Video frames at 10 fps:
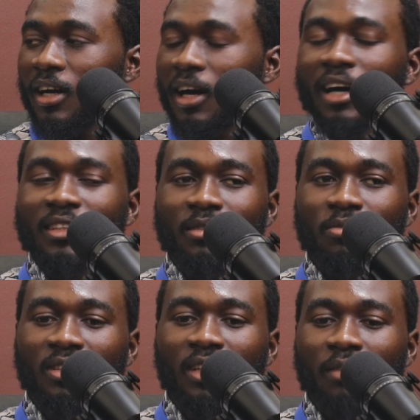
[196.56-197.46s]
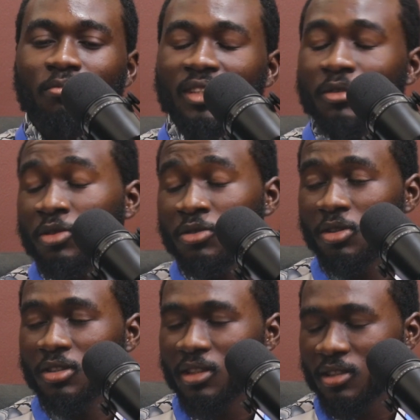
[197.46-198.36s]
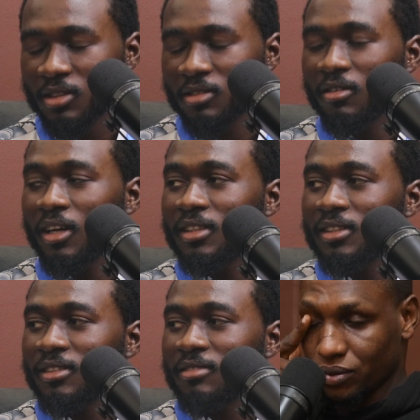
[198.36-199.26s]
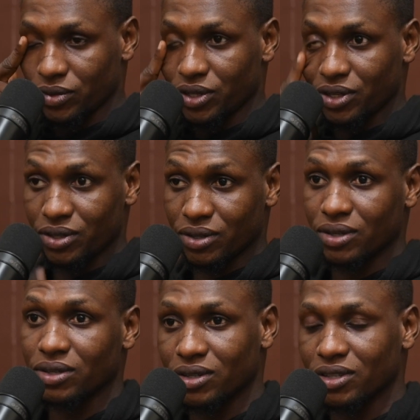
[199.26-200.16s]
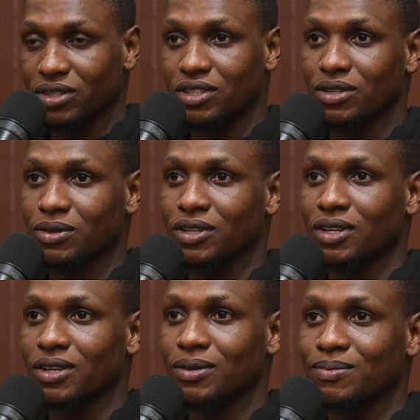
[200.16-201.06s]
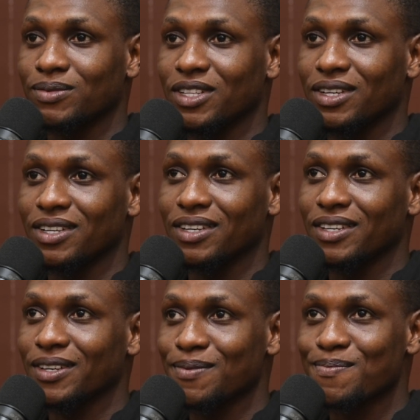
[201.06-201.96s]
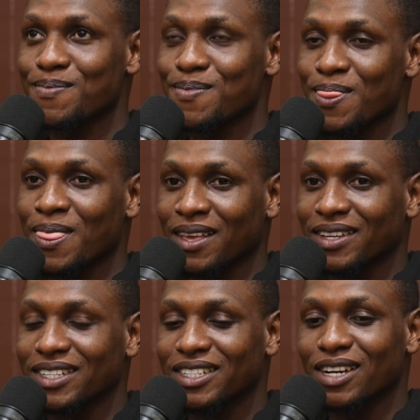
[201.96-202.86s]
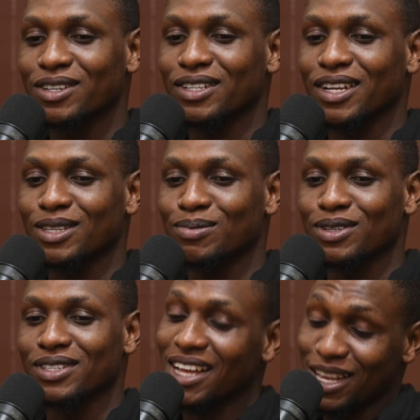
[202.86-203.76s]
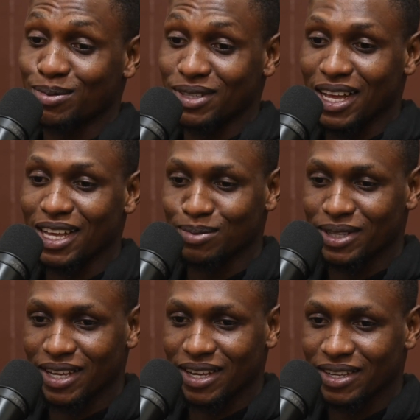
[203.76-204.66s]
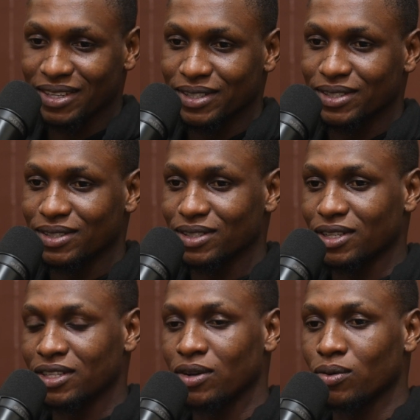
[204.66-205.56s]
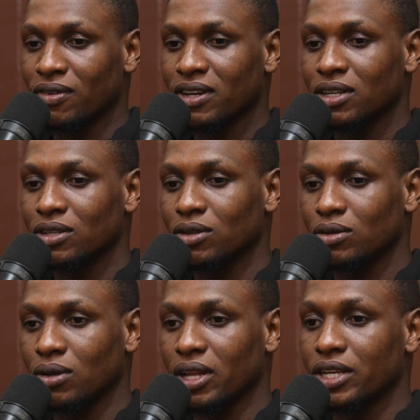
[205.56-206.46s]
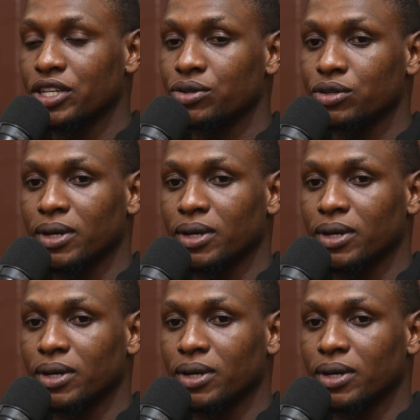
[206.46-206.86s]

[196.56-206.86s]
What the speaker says: How has it been in terms of successes, right? Okay, success rate. The traction has been there. Do you understand? We've actually not done huge